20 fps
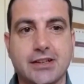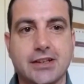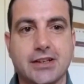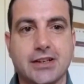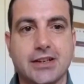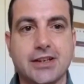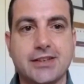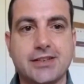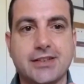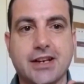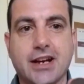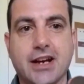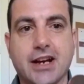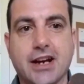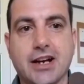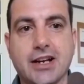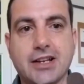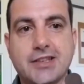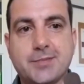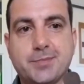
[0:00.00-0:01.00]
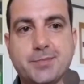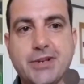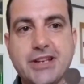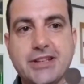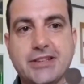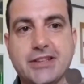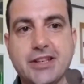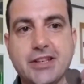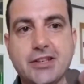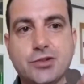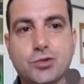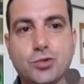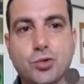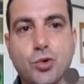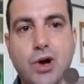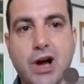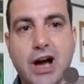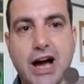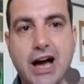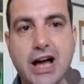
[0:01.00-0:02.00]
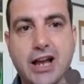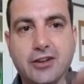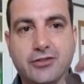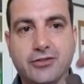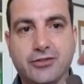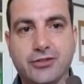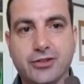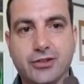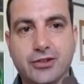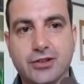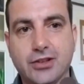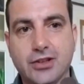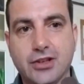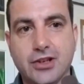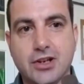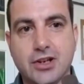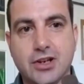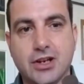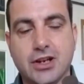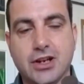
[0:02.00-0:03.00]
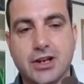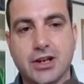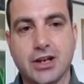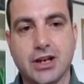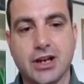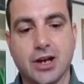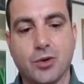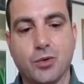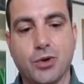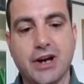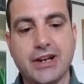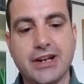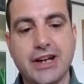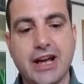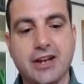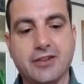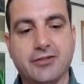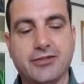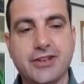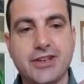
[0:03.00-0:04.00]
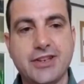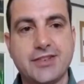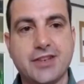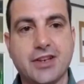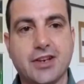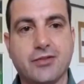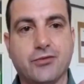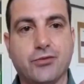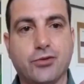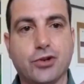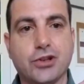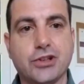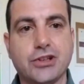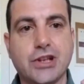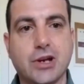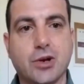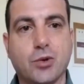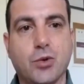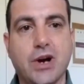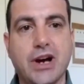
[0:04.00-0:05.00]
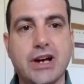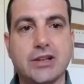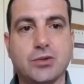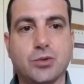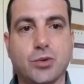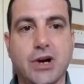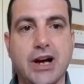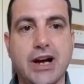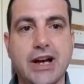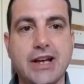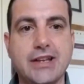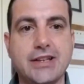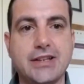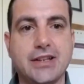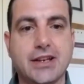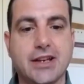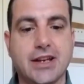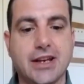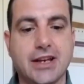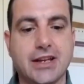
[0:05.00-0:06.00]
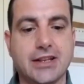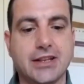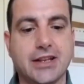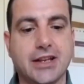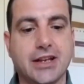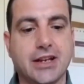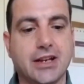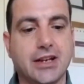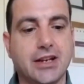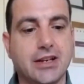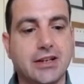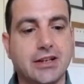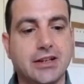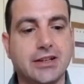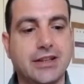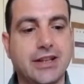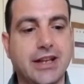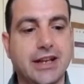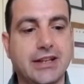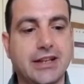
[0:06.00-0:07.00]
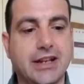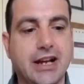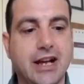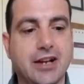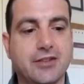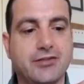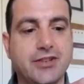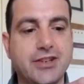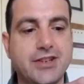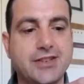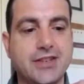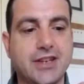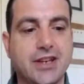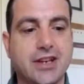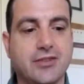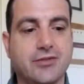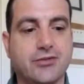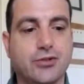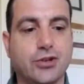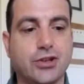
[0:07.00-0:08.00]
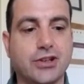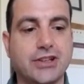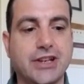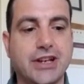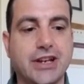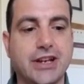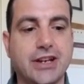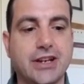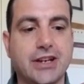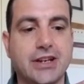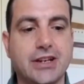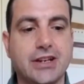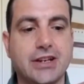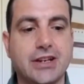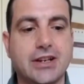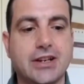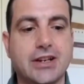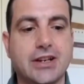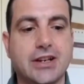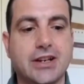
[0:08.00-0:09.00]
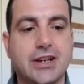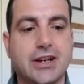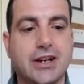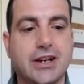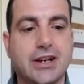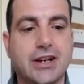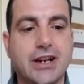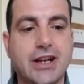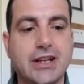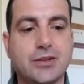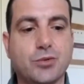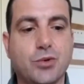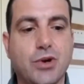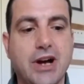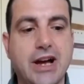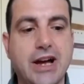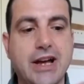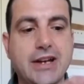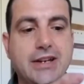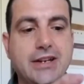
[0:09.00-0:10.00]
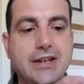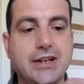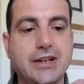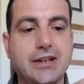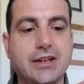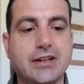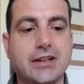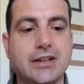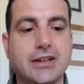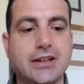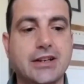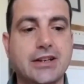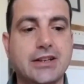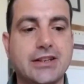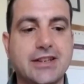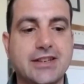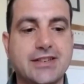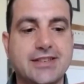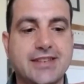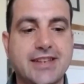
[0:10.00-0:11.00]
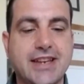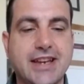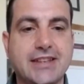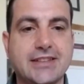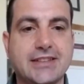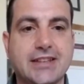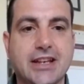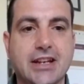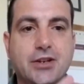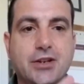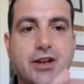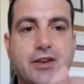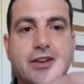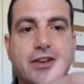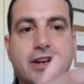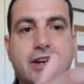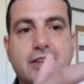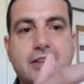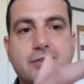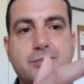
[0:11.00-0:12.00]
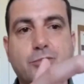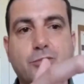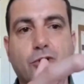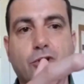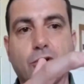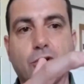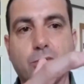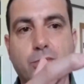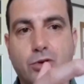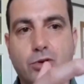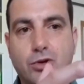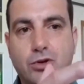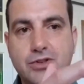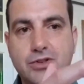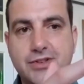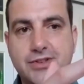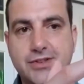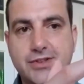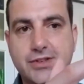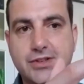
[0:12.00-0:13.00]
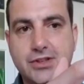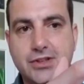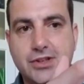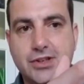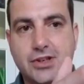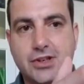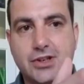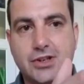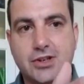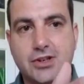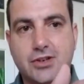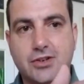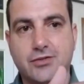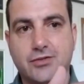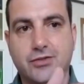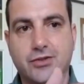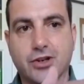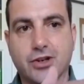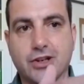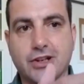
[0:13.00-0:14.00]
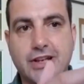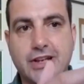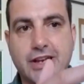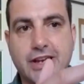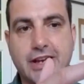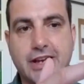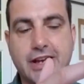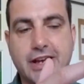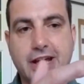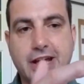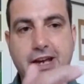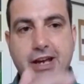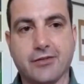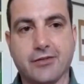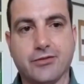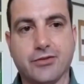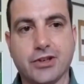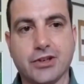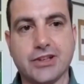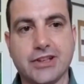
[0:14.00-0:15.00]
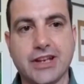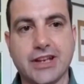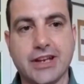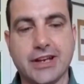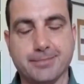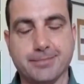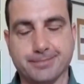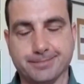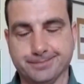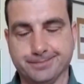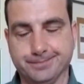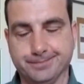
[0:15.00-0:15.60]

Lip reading: Is split in two half. One half is for the white wine, and the other half is for the red wine. In the center, you have small bowls for the